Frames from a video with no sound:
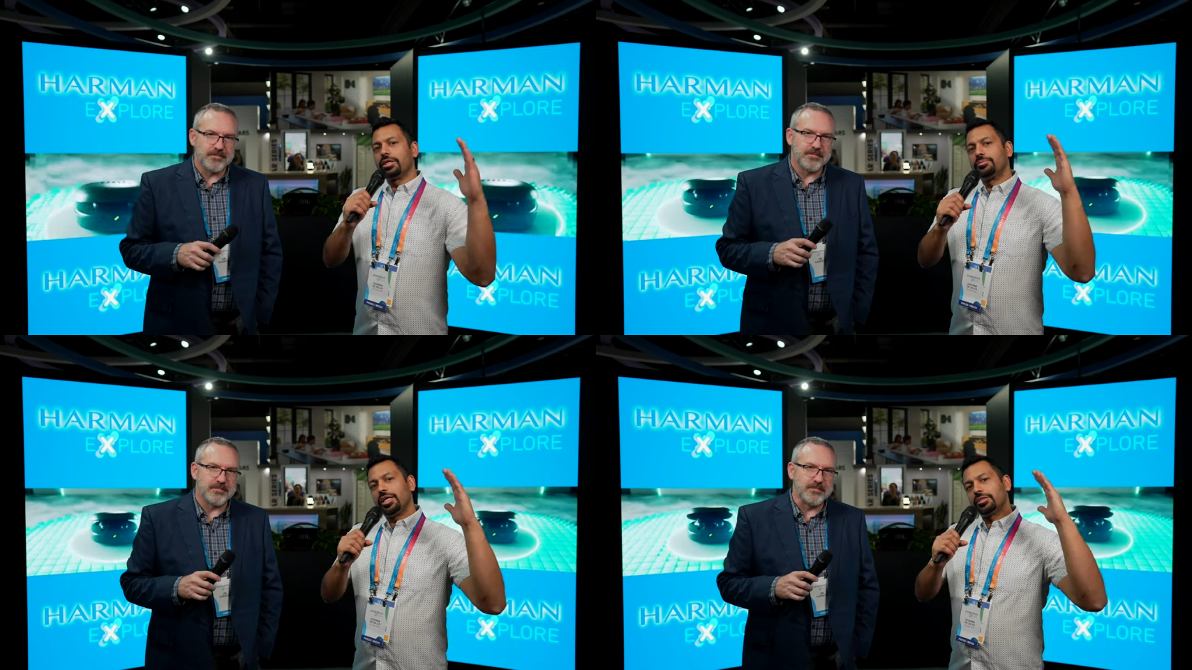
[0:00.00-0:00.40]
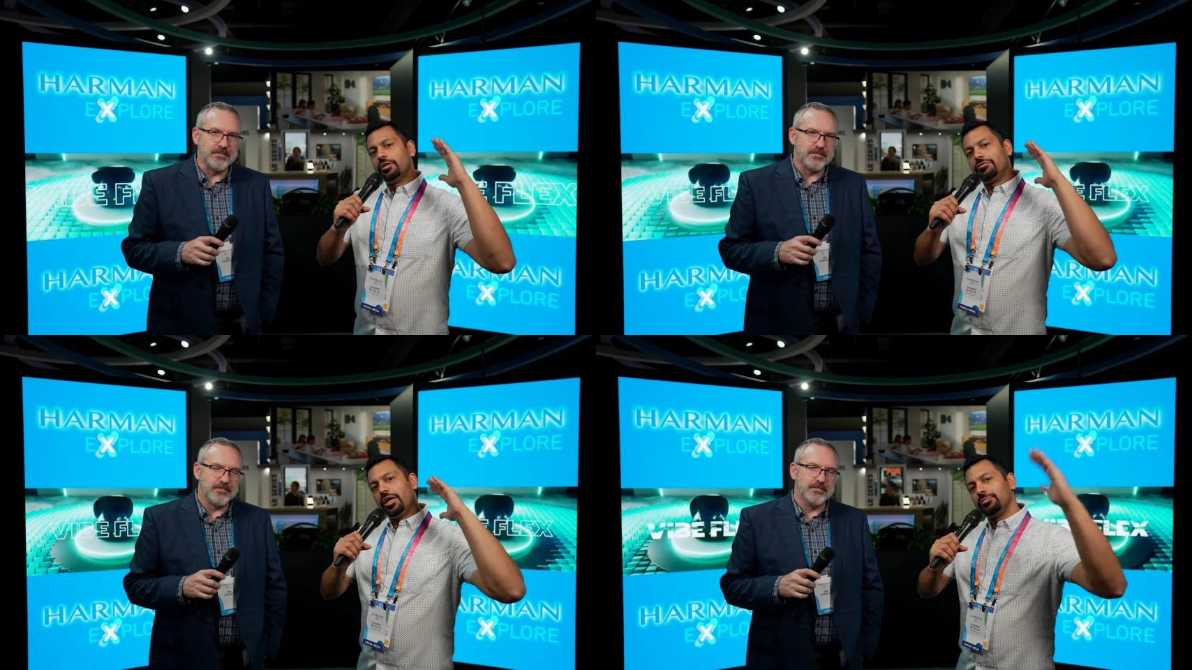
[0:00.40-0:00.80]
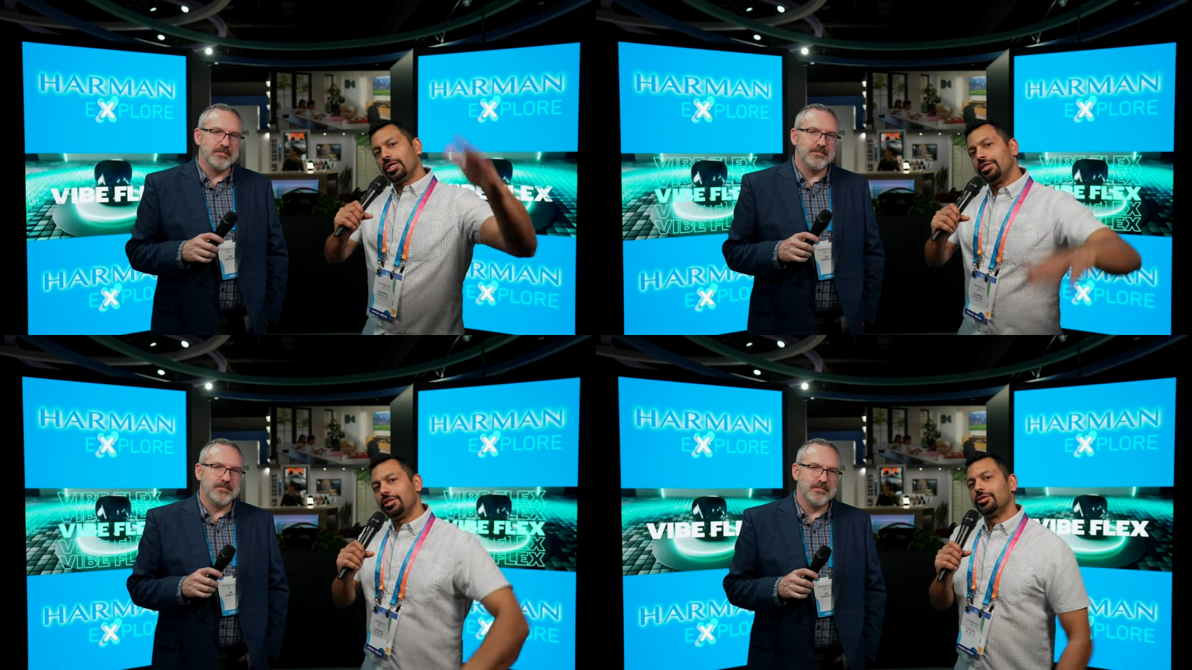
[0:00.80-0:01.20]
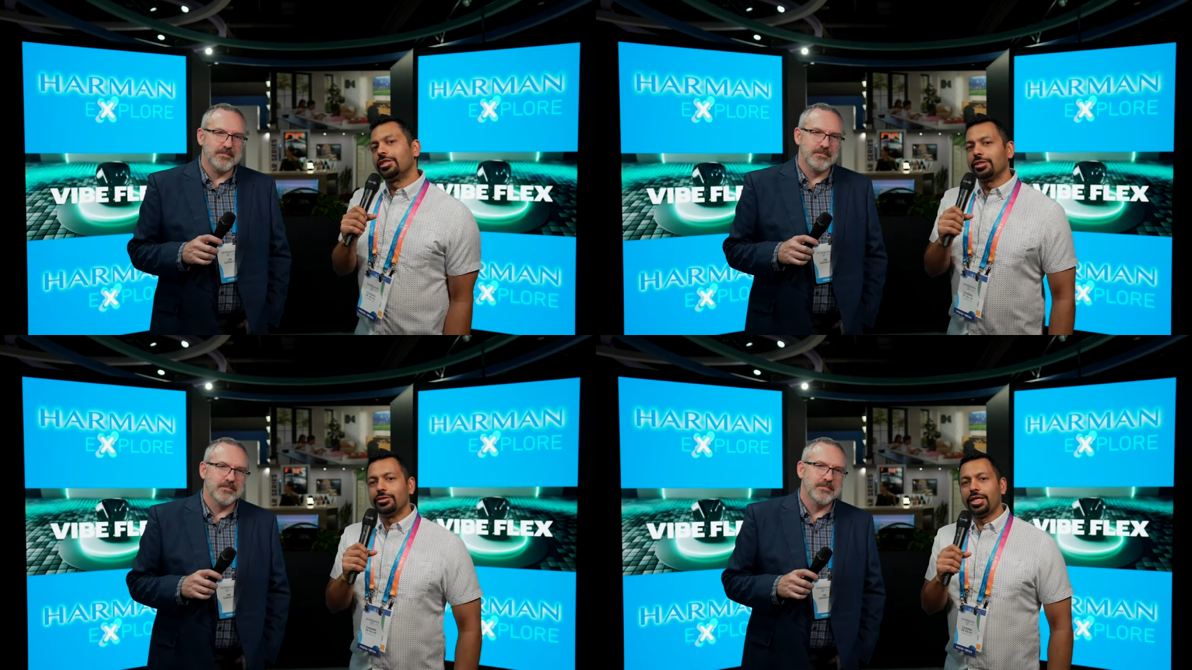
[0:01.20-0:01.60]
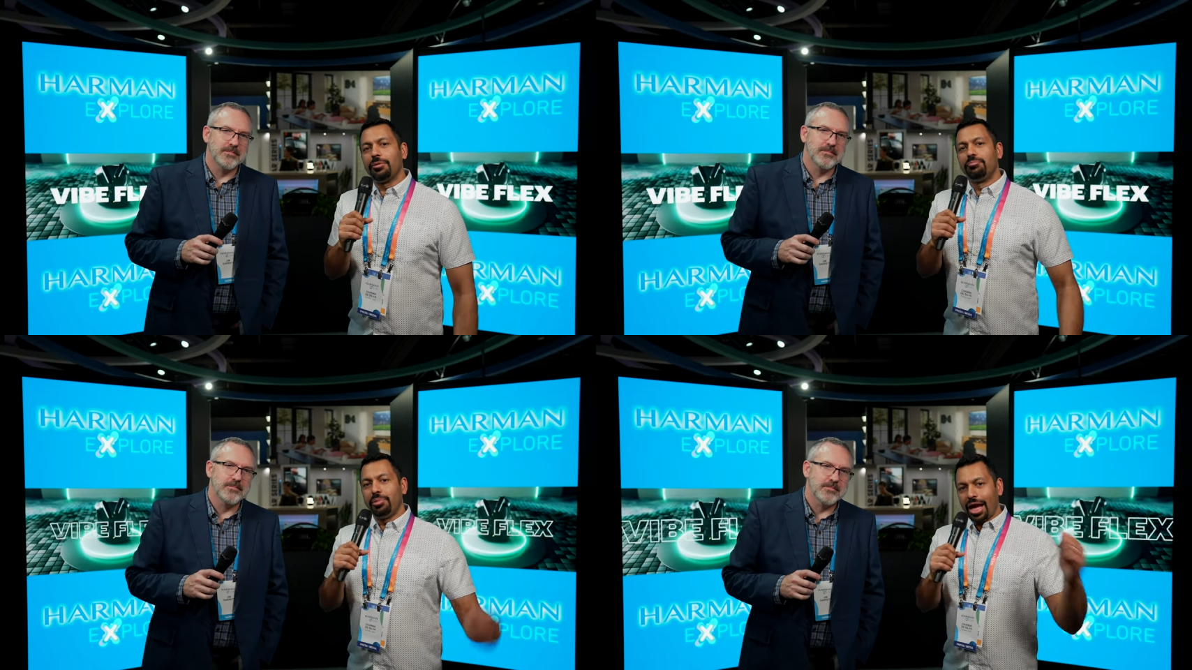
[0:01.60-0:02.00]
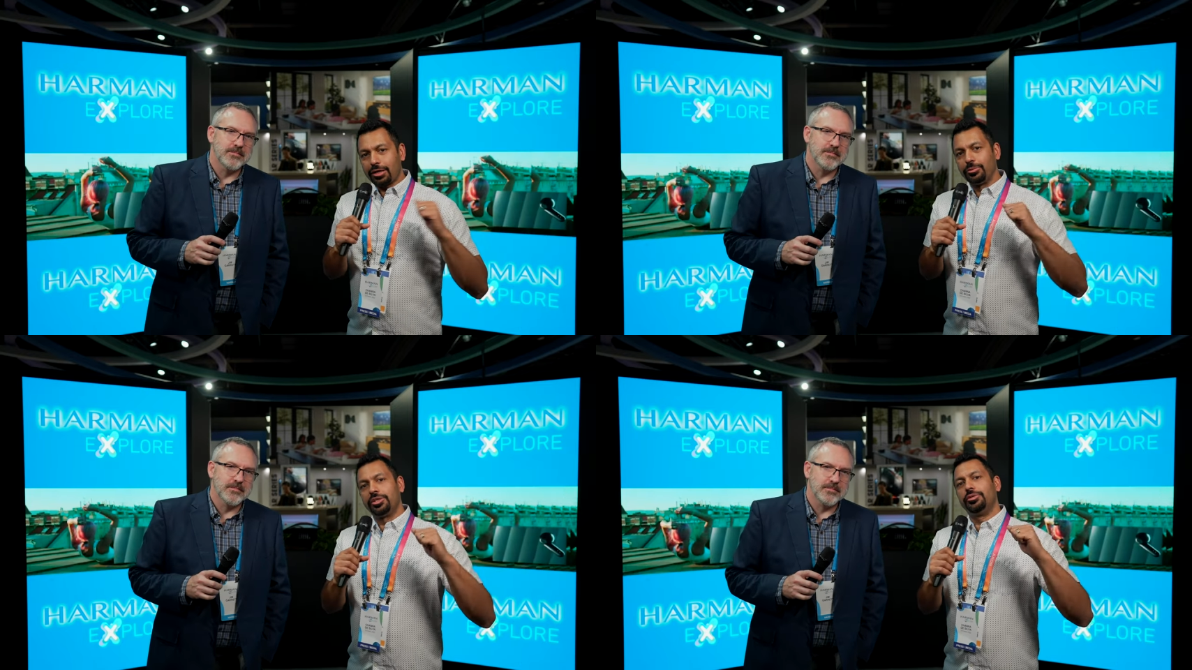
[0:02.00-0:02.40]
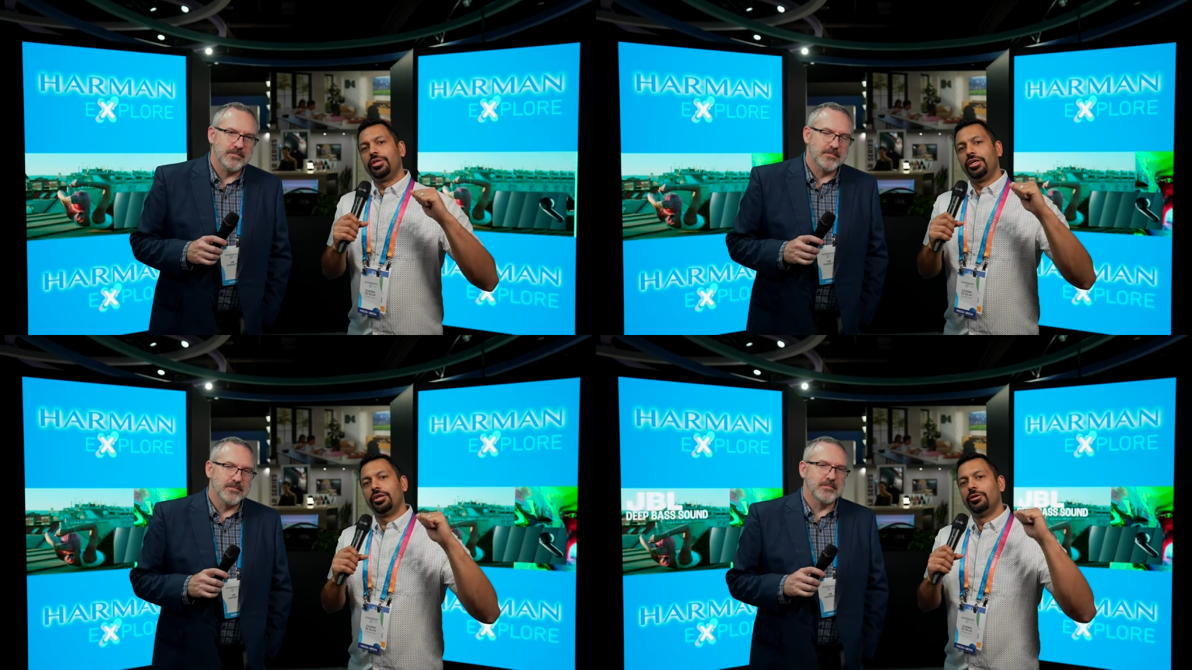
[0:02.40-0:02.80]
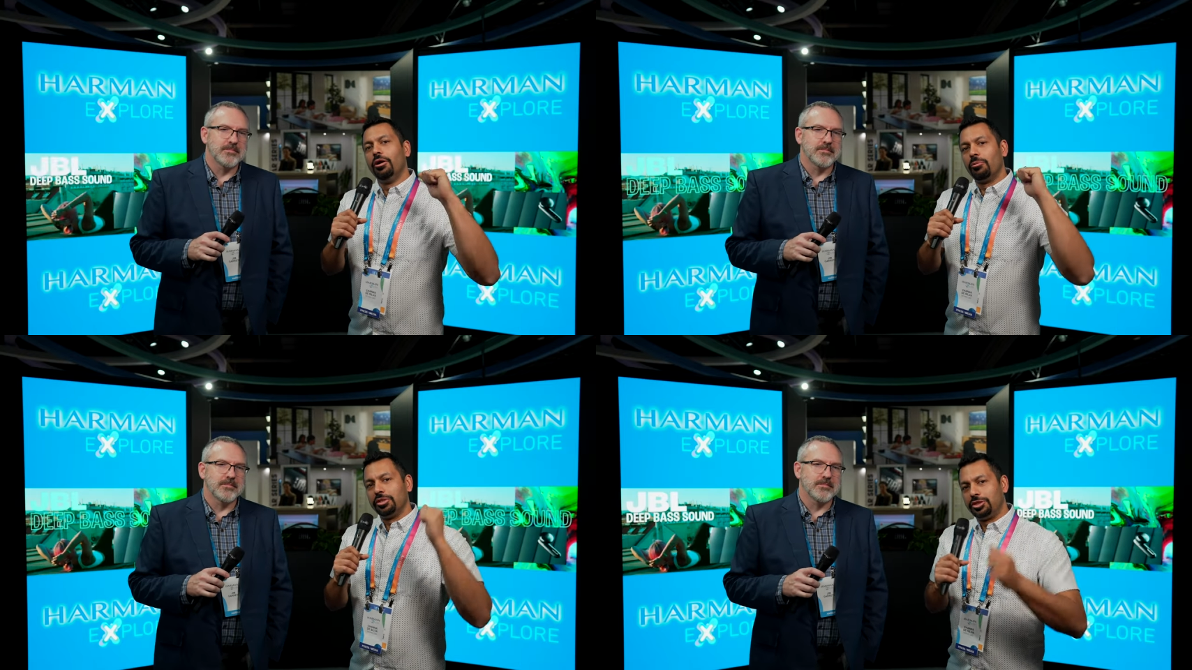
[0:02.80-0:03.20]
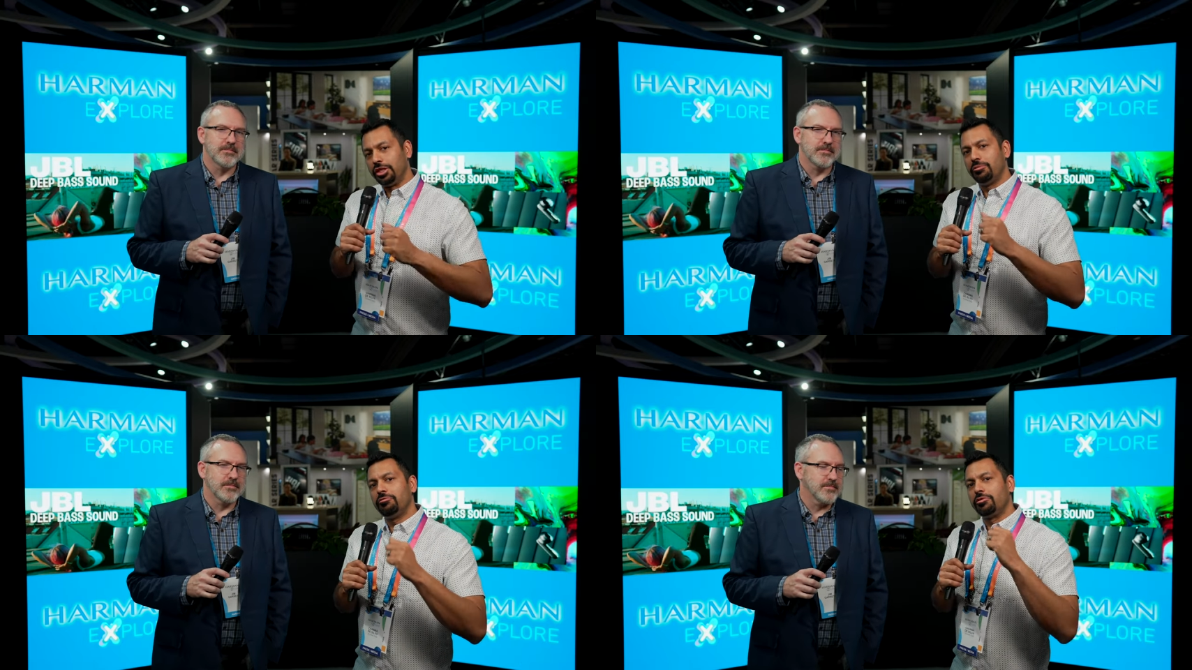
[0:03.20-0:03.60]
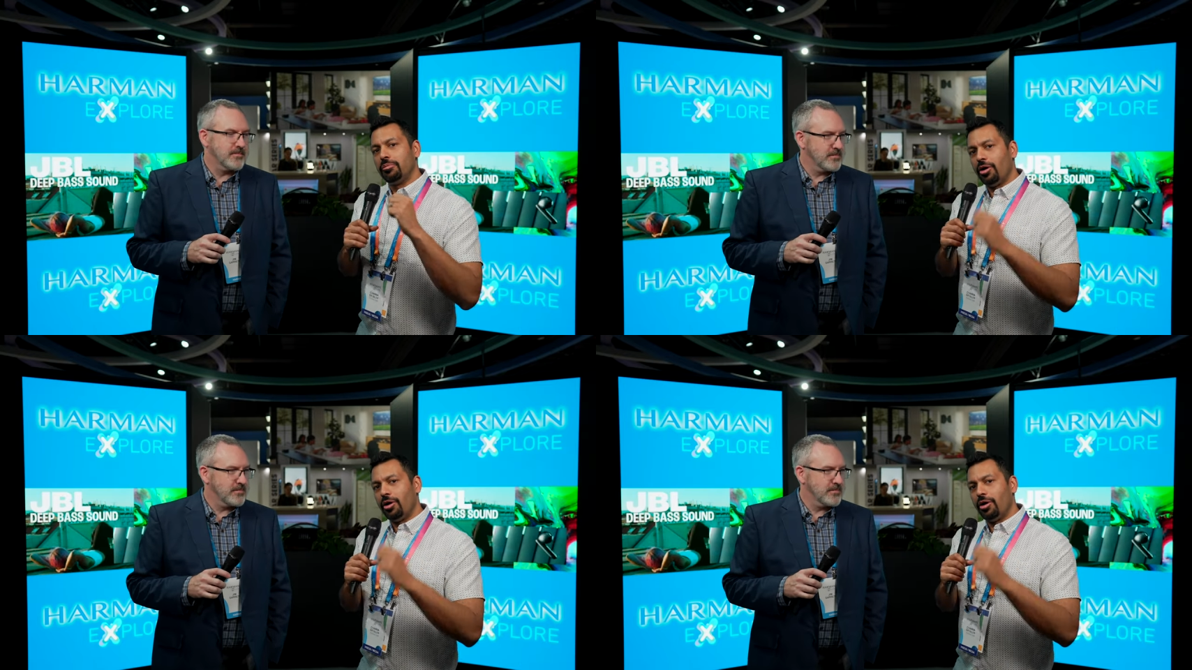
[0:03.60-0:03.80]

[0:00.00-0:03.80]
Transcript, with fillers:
Speaker 1: up, Techno Fam? Chana D, your Techno Dad, back with you here with Jim from